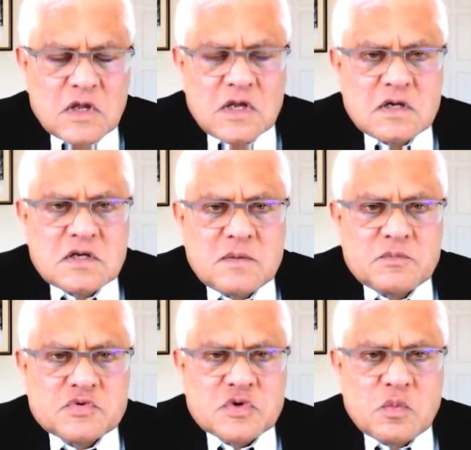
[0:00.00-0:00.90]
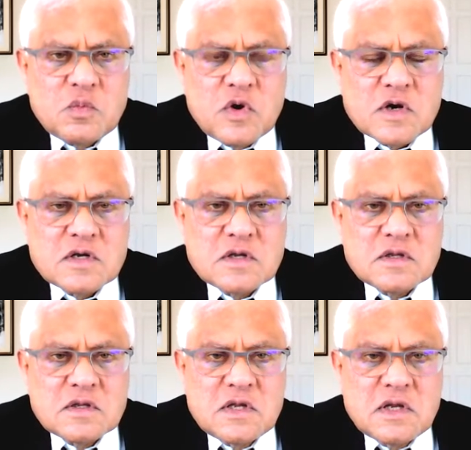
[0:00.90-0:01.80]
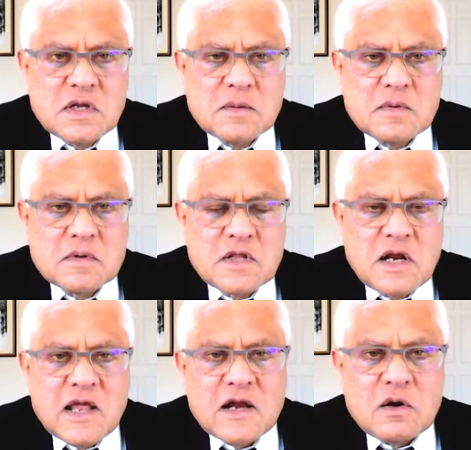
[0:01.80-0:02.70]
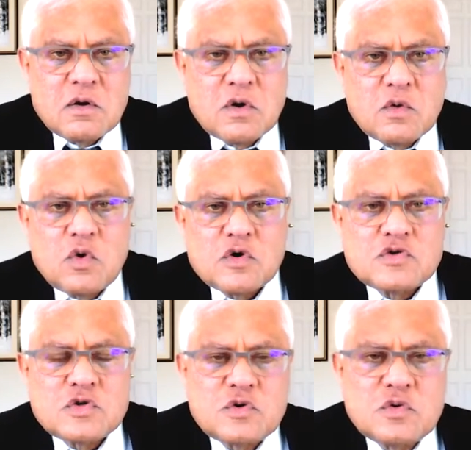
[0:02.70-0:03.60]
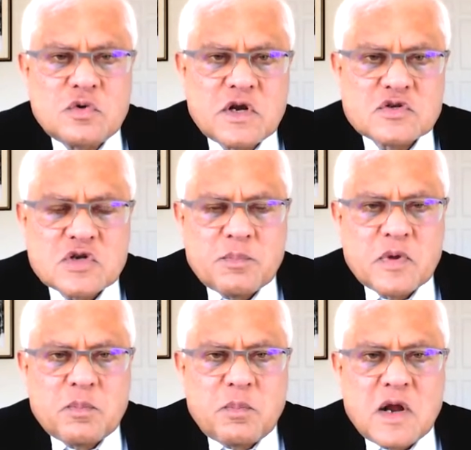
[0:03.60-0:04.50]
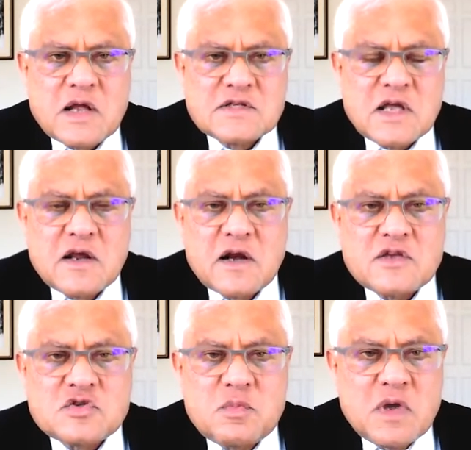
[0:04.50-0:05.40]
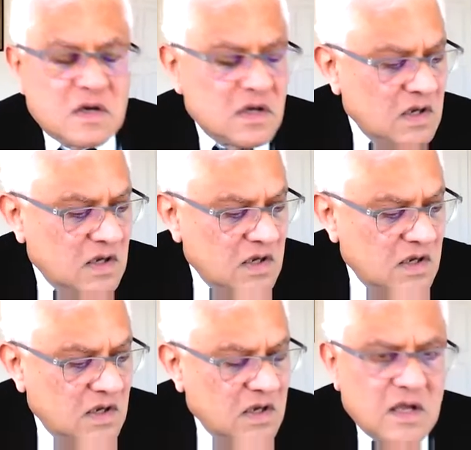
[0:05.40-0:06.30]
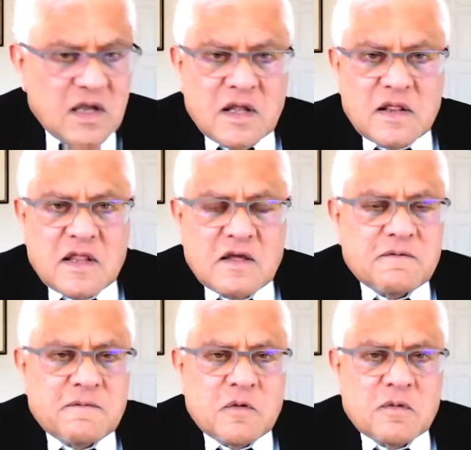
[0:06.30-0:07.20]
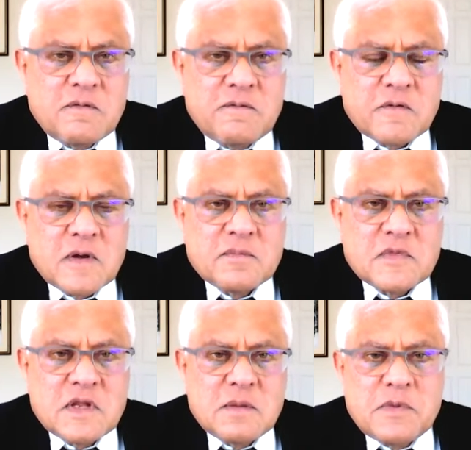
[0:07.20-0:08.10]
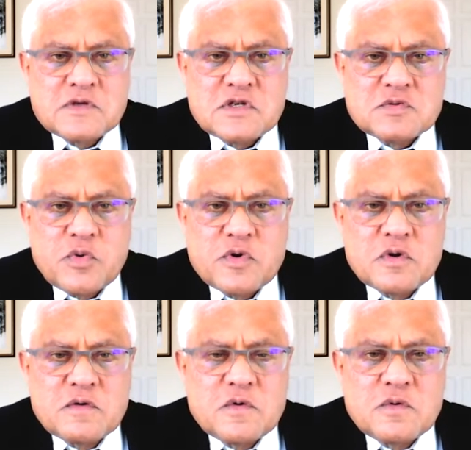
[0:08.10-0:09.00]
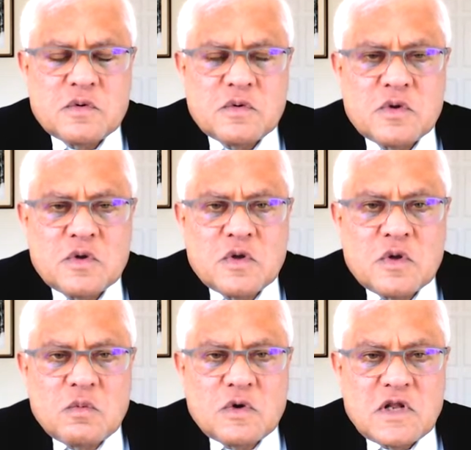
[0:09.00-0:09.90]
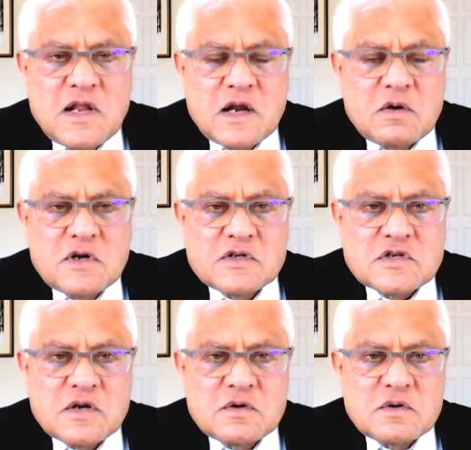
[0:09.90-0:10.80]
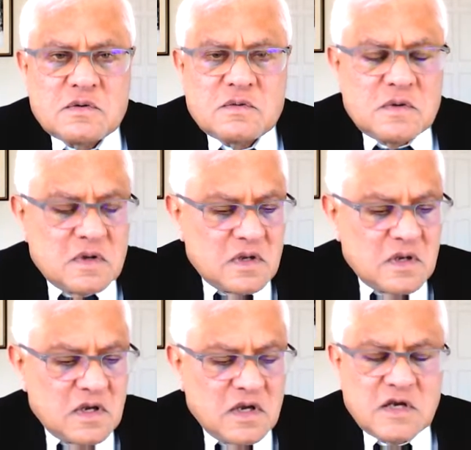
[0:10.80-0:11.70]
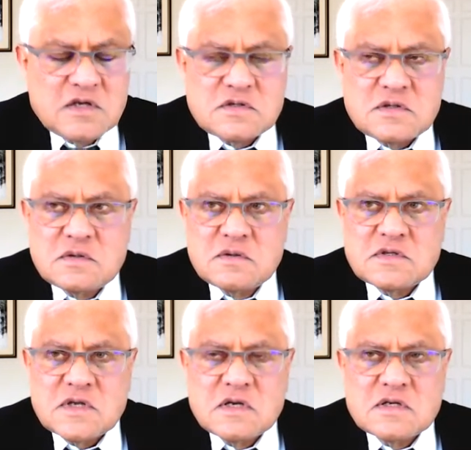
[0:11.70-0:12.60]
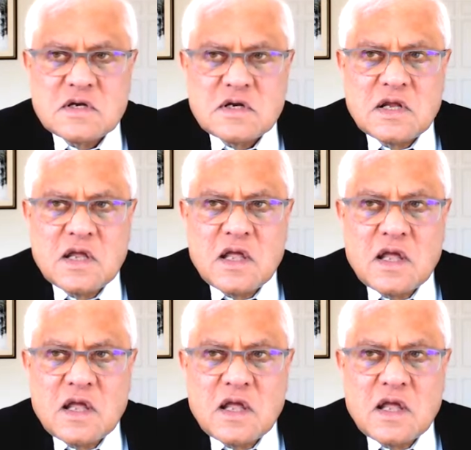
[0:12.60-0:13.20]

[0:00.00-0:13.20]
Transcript: in terms of what the landlord wants to do in a shopping plaza arrangement. And therefore, from the business point of view, what the landlord is trying to do is to essentially